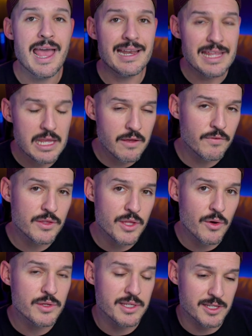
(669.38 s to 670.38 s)
And even
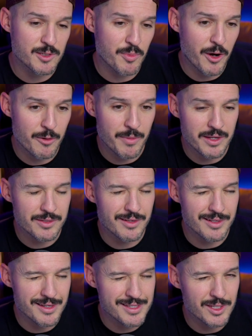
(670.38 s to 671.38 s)
though it's experimental,
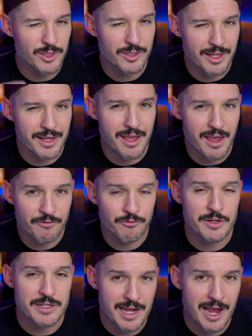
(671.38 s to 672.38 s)
it doesn't look like
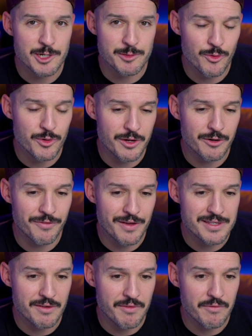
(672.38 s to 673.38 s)
every dashboard
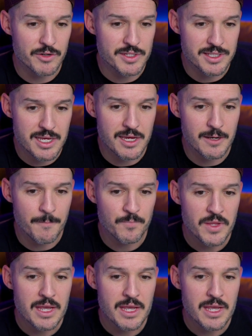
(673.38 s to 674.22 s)
interface I've ever seen.